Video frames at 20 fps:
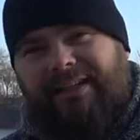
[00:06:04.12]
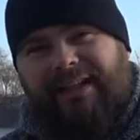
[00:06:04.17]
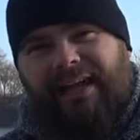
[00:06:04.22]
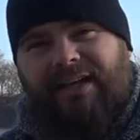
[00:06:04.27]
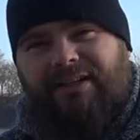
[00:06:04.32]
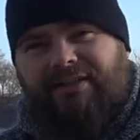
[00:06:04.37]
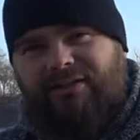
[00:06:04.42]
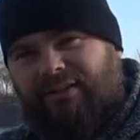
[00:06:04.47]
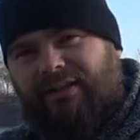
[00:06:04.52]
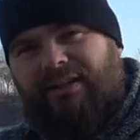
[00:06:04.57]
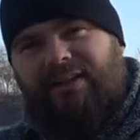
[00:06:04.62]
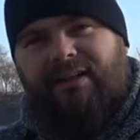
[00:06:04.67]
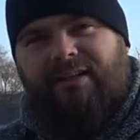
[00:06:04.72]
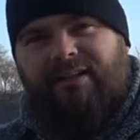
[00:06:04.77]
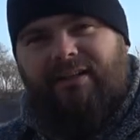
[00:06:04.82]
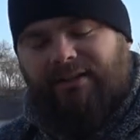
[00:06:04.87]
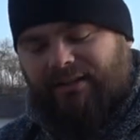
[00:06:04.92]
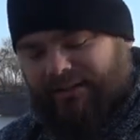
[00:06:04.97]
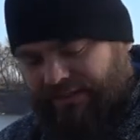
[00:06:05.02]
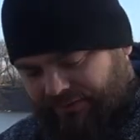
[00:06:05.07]
to catch on
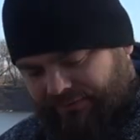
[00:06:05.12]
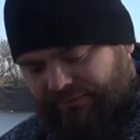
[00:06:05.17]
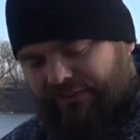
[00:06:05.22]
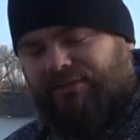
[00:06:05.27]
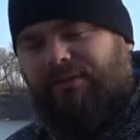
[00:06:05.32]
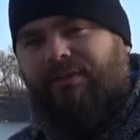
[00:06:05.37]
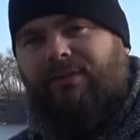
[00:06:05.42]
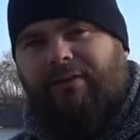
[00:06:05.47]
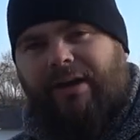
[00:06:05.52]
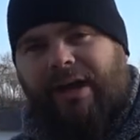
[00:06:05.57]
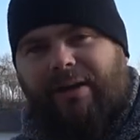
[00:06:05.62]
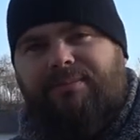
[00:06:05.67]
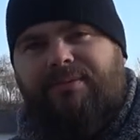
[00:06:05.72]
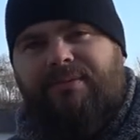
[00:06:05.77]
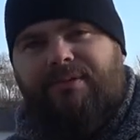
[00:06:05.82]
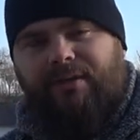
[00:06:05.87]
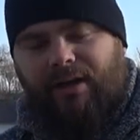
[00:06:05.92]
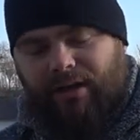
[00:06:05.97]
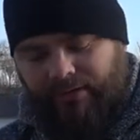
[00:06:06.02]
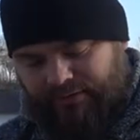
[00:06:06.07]
anything. And even if it
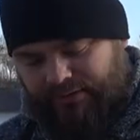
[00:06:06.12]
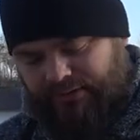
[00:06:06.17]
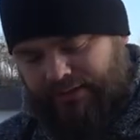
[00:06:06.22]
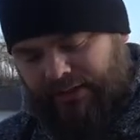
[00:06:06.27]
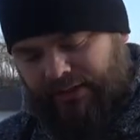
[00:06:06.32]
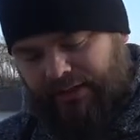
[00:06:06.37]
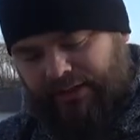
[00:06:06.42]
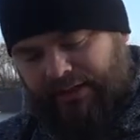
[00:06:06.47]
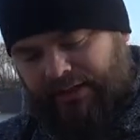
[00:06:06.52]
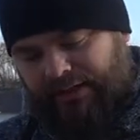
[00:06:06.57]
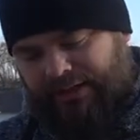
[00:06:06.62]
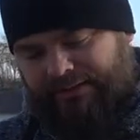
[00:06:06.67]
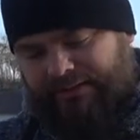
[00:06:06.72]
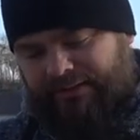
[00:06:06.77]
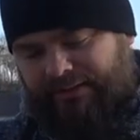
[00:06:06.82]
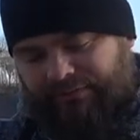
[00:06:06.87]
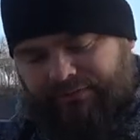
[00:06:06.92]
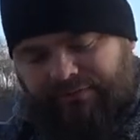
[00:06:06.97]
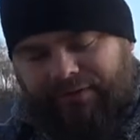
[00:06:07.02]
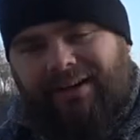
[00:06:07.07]
wraps around it,
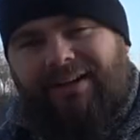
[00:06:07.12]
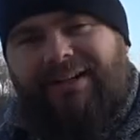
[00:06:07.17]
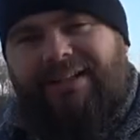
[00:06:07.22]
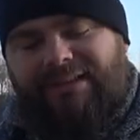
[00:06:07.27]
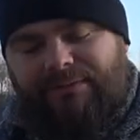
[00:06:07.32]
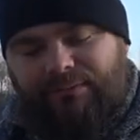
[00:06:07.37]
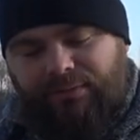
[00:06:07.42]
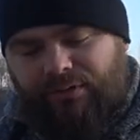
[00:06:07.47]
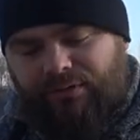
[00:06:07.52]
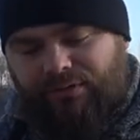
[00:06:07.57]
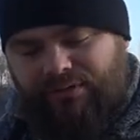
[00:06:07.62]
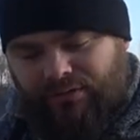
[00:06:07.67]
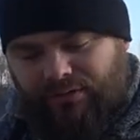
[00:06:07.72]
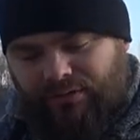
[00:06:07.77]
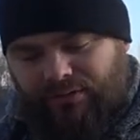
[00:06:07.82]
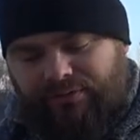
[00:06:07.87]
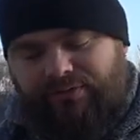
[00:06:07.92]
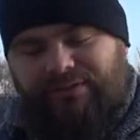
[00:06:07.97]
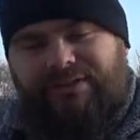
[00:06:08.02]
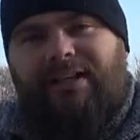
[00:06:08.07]
it's a very smooth
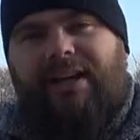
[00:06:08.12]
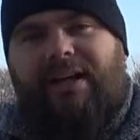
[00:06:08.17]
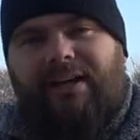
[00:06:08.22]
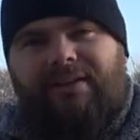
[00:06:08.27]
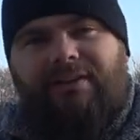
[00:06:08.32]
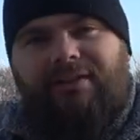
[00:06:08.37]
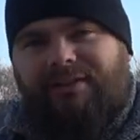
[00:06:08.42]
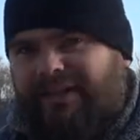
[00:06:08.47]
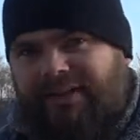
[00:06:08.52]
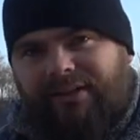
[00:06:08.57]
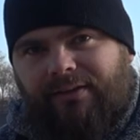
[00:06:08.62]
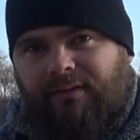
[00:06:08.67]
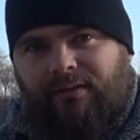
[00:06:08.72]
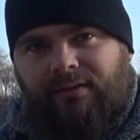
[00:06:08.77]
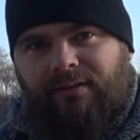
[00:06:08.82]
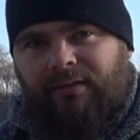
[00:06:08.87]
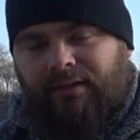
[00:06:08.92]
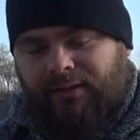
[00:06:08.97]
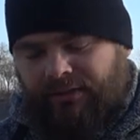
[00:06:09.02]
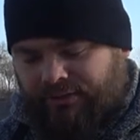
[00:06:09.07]
surface like a reel.
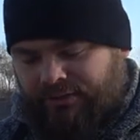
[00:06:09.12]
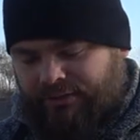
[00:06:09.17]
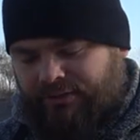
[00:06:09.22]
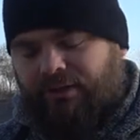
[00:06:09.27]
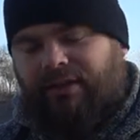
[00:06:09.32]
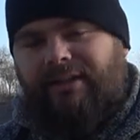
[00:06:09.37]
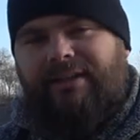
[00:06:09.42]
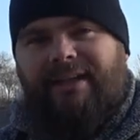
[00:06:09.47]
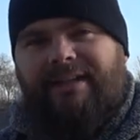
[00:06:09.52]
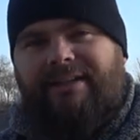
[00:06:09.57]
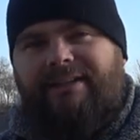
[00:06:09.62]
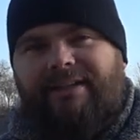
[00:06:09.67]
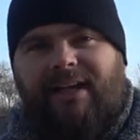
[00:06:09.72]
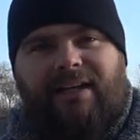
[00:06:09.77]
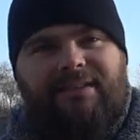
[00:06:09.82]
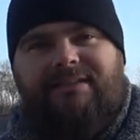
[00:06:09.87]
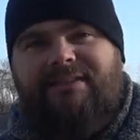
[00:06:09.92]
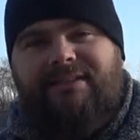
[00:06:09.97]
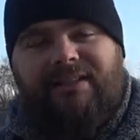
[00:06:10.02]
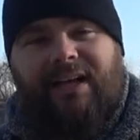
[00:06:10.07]
So it
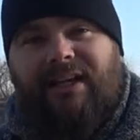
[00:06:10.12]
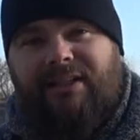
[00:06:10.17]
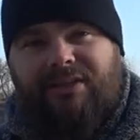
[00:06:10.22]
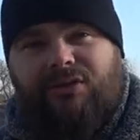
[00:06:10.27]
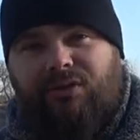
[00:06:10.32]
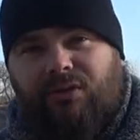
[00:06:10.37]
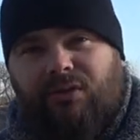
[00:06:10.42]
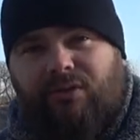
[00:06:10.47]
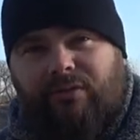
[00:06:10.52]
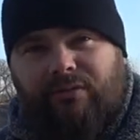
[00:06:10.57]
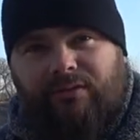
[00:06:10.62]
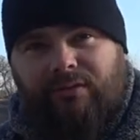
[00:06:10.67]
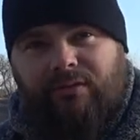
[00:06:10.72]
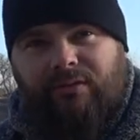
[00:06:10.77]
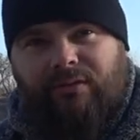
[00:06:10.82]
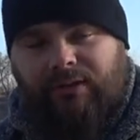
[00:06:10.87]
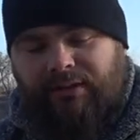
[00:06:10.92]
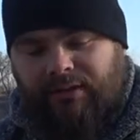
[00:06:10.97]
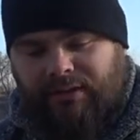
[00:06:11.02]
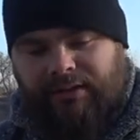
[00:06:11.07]
doesn't cut you off.
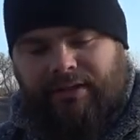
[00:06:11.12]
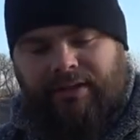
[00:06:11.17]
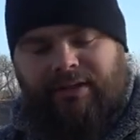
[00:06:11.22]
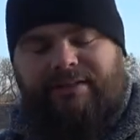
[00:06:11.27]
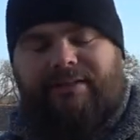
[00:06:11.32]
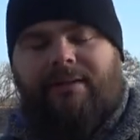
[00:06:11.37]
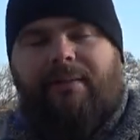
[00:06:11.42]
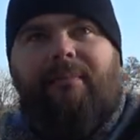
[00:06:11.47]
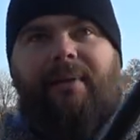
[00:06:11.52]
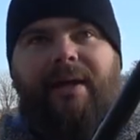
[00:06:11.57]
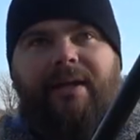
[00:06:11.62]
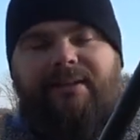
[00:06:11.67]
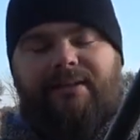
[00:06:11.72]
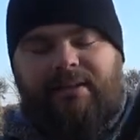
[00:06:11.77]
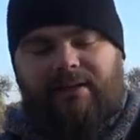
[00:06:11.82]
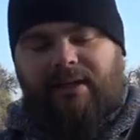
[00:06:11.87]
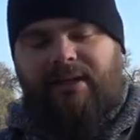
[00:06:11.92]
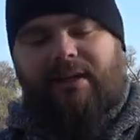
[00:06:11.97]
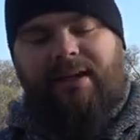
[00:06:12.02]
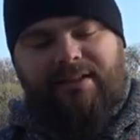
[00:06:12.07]
It's
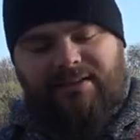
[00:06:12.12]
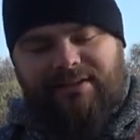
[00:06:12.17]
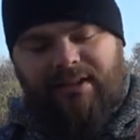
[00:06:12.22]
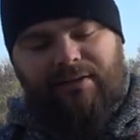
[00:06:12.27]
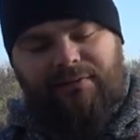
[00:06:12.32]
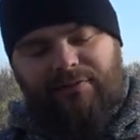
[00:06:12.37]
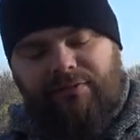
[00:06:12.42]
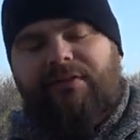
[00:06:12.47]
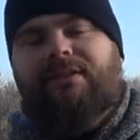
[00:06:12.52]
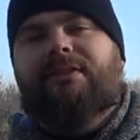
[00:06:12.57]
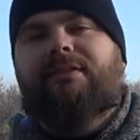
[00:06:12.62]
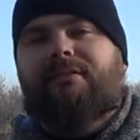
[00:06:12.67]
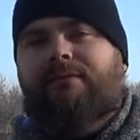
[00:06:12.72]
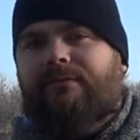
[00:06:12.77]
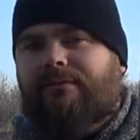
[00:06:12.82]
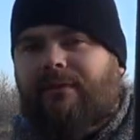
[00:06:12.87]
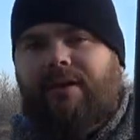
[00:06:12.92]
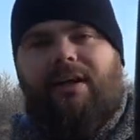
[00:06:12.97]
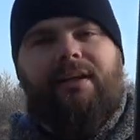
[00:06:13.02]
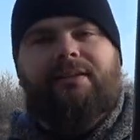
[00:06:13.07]
amazing. Unless that fish
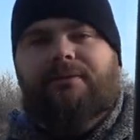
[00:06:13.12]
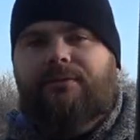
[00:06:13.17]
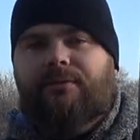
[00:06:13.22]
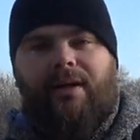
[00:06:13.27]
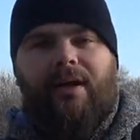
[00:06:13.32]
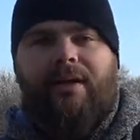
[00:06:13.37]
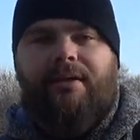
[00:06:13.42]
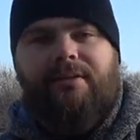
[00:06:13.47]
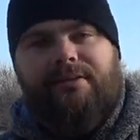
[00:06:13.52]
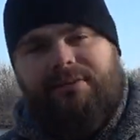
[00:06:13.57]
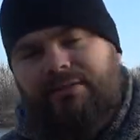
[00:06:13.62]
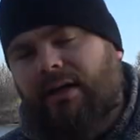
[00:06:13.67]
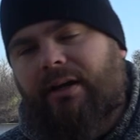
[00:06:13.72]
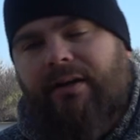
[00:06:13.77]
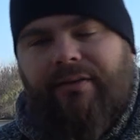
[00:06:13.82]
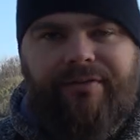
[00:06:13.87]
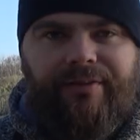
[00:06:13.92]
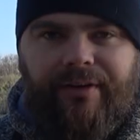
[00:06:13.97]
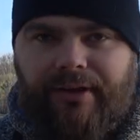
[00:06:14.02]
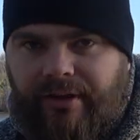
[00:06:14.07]
finds a way to
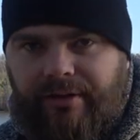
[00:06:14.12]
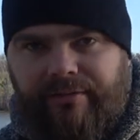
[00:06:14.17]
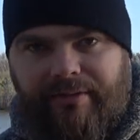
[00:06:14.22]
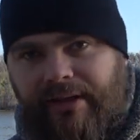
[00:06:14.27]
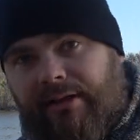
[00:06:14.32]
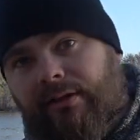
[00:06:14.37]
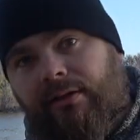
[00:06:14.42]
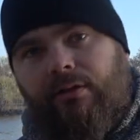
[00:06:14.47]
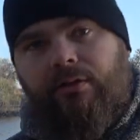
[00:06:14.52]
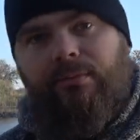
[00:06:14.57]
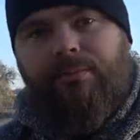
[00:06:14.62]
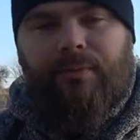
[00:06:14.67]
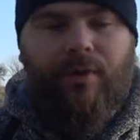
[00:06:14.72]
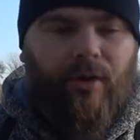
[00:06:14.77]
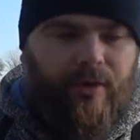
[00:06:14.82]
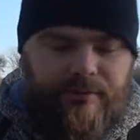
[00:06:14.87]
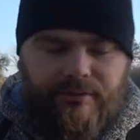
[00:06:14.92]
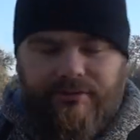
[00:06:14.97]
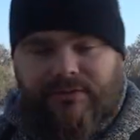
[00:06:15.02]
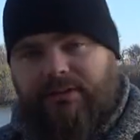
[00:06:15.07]
tie a figure of eight loop
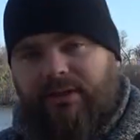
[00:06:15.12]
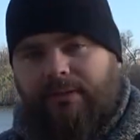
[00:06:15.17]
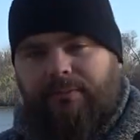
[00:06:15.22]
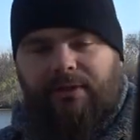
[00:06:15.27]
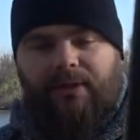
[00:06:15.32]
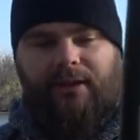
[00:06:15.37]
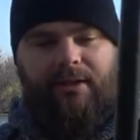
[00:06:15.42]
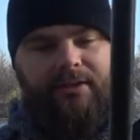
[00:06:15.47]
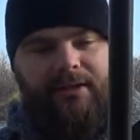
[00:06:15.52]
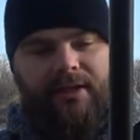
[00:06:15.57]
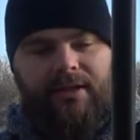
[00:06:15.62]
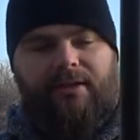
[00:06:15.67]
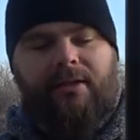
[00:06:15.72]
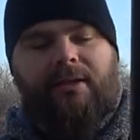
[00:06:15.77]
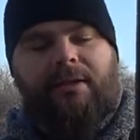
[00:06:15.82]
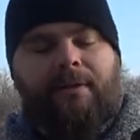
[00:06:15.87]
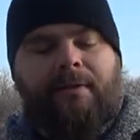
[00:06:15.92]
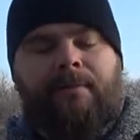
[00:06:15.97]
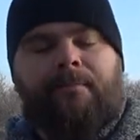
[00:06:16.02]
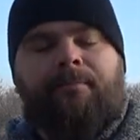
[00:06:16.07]
knot or something like that,
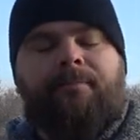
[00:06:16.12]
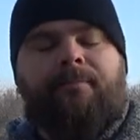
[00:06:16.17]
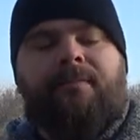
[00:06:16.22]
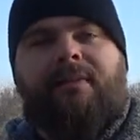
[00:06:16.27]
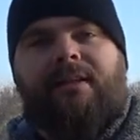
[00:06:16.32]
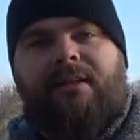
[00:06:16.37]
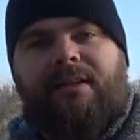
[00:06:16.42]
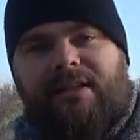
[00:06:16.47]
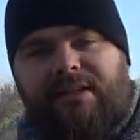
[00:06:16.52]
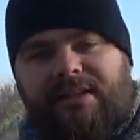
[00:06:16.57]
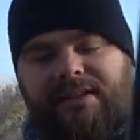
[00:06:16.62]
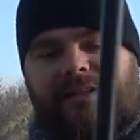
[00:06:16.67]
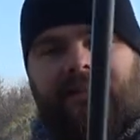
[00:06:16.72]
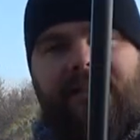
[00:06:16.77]
these